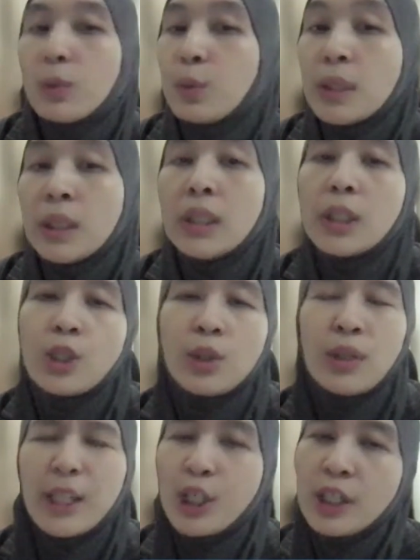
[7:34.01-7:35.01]
We need
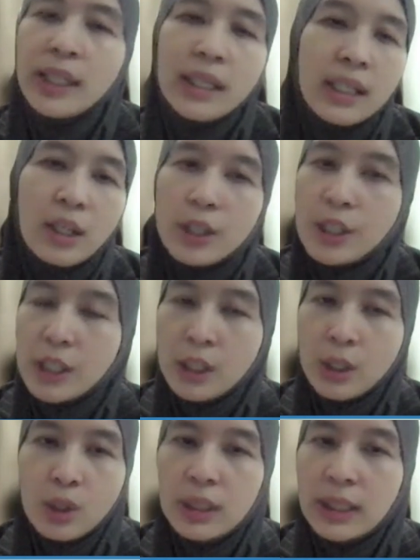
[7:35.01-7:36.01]
to ensure that they
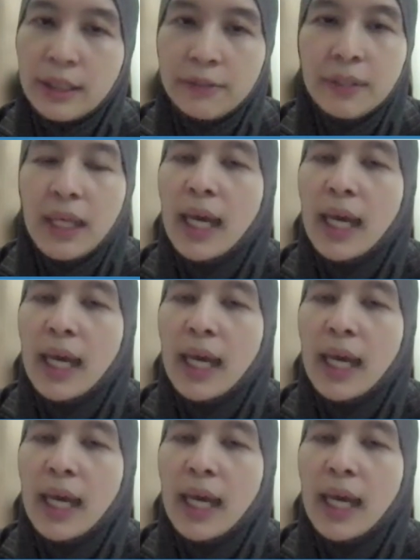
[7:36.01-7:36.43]
continue to live